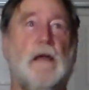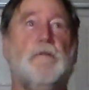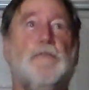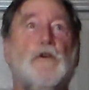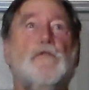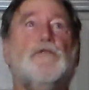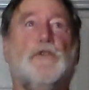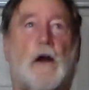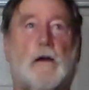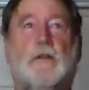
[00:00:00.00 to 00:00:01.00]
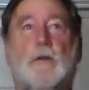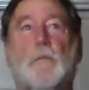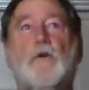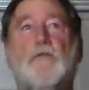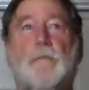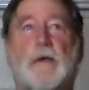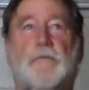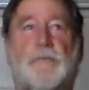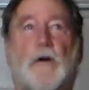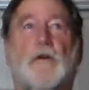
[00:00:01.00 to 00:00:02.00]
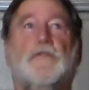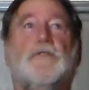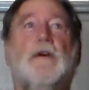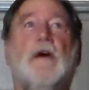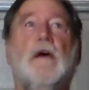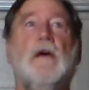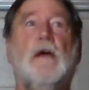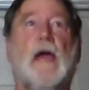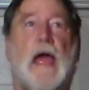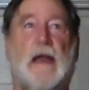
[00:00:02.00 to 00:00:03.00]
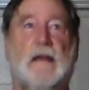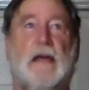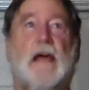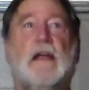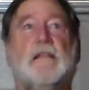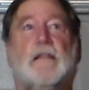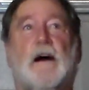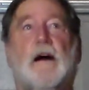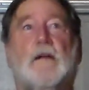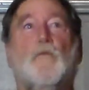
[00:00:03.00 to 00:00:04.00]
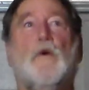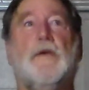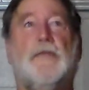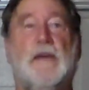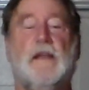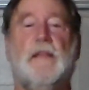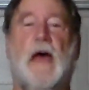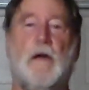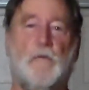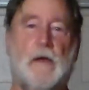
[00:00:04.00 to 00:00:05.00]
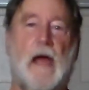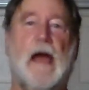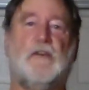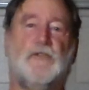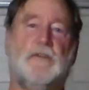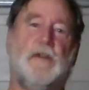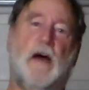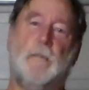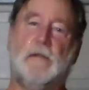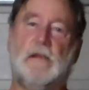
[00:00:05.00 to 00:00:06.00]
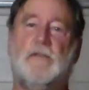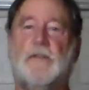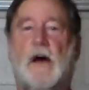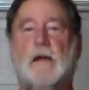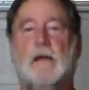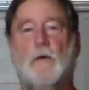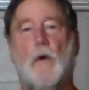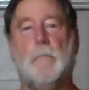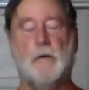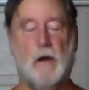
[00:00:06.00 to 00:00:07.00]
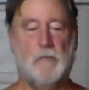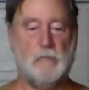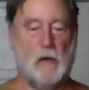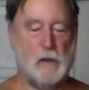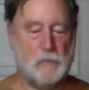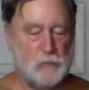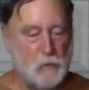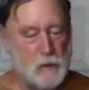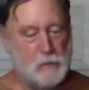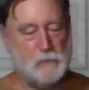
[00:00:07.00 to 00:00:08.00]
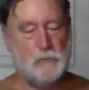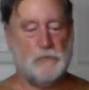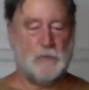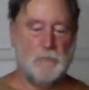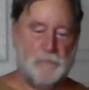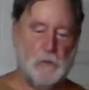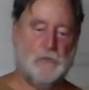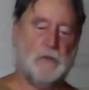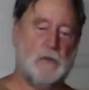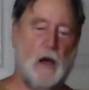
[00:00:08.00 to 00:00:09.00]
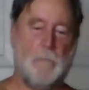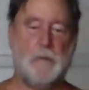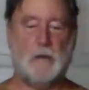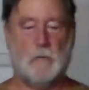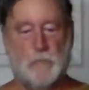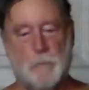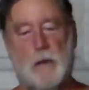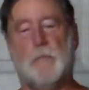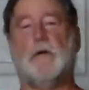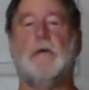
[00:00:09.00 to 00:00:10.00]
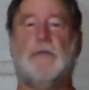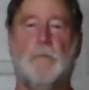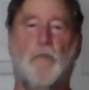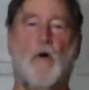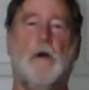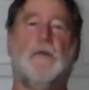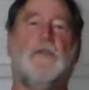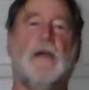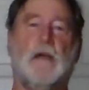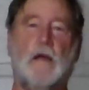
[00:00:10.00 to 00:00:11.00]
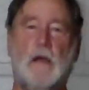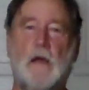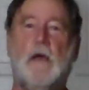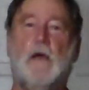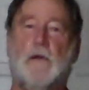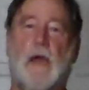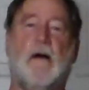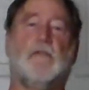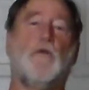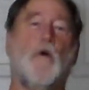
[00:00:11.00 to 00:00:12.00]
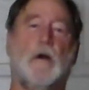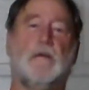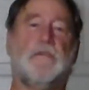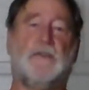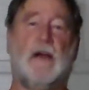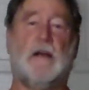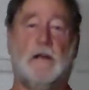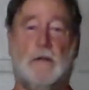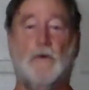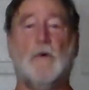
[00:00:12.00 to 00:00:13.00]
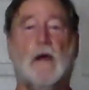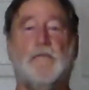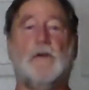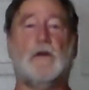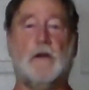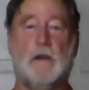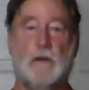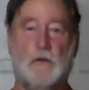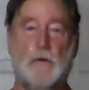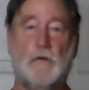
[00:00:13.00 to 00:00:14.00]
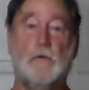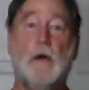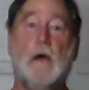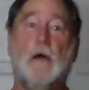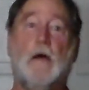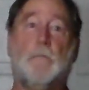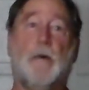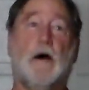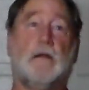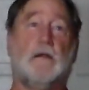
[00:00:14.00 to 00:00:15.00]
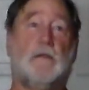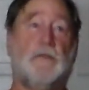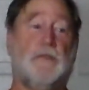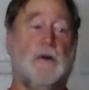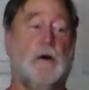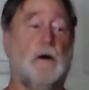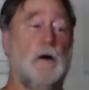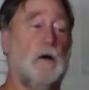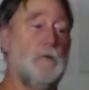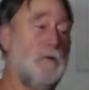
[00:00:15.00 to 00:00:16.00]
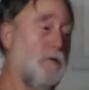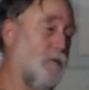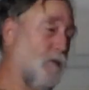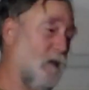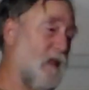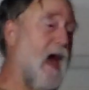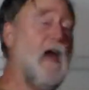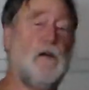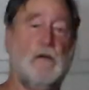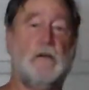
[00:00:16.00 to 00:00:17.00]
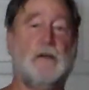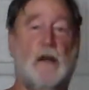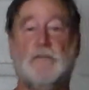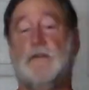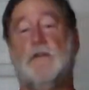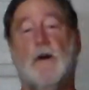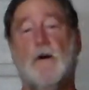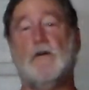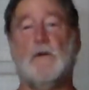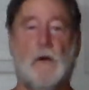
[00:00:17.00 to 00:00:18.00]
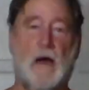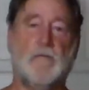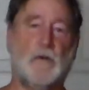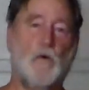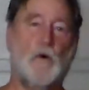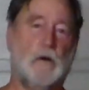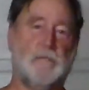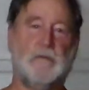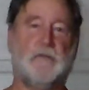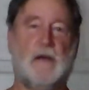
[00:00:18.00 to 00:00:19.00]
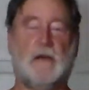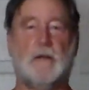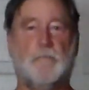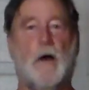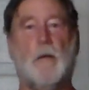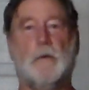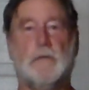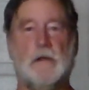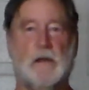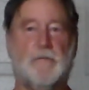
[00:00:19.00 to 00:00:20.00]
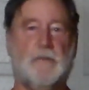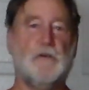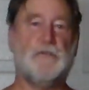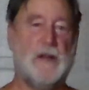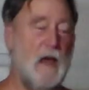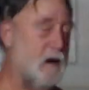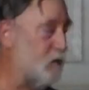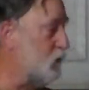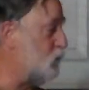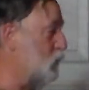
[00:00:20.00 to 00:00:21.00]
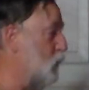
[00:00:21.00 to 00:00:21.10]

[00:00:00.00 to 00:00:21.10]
if you start the movement first and get it done within that reaction time, at least knocking the weapon offline. So this is a confusing topic. Remember, the important thing, you have a 1/4 of a second to do whatever you're going to do, but the attacker doesn't know you have a 1/4 of a second probably. If they're standing this